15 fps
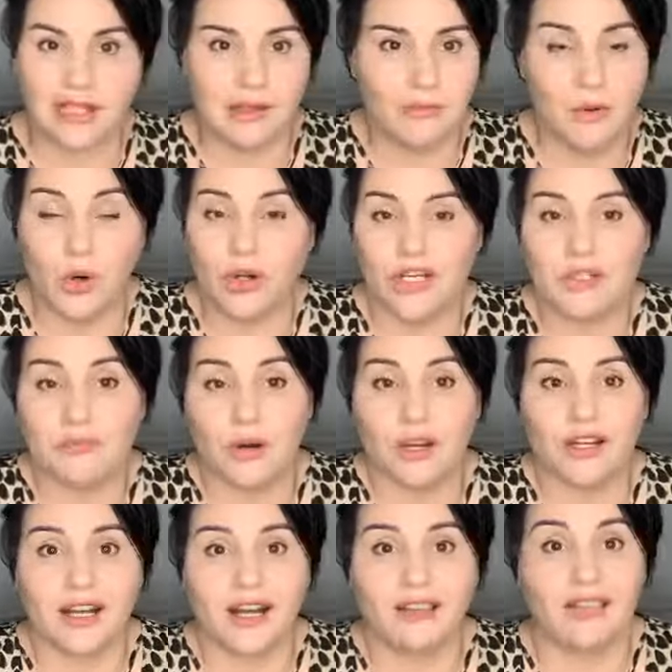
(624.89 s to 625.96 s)
mortgage
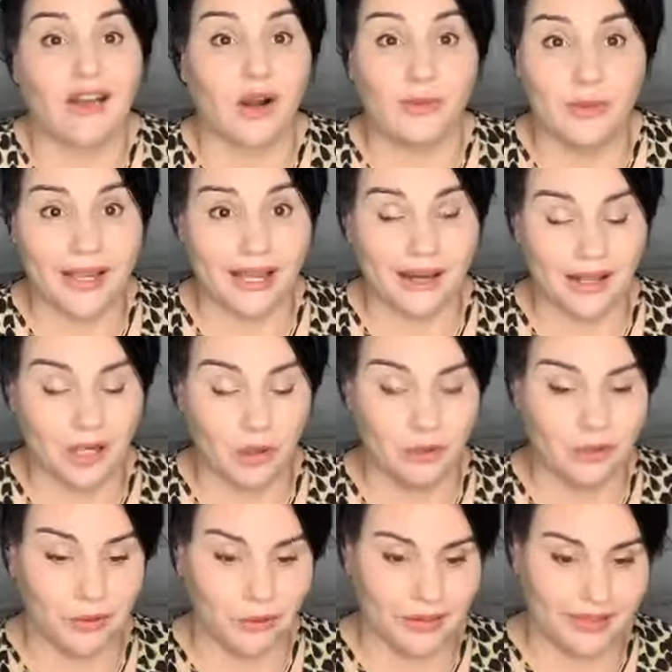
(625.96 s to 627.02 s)
broker. They'll be able to help
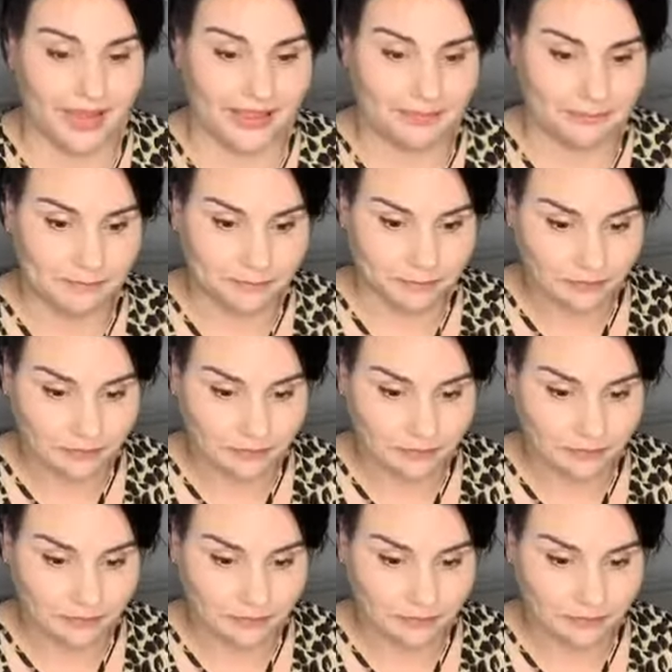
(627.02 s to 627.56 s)
you with that.